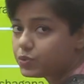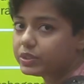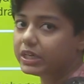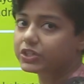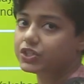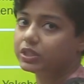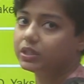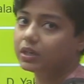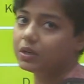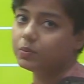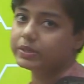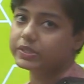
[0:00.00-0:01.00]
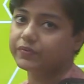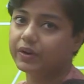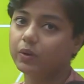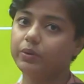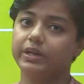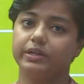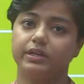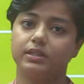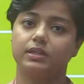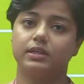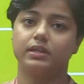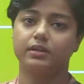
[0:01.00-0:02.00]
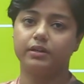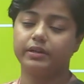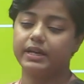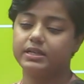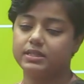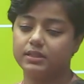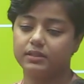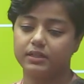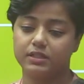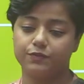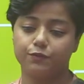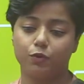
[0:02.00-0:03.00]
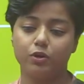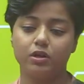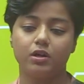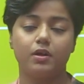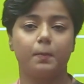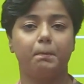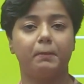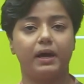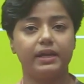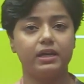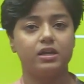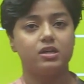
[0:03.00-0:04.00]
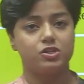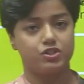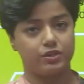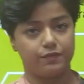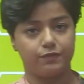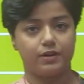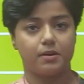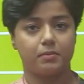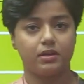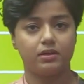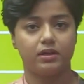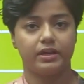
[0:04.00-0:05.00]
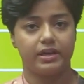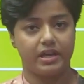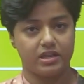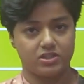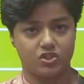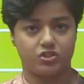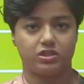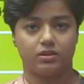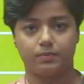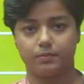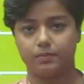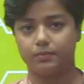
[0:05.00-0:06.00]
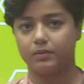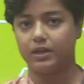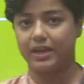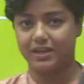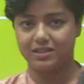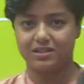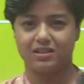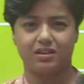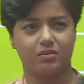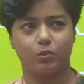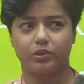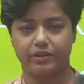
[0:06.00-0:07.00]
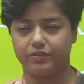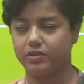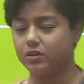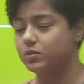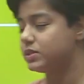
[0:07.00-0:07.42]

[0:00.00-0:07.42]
to Yakshaganga was founded in the year 1934 by Shiv Rama Hegde, whatever you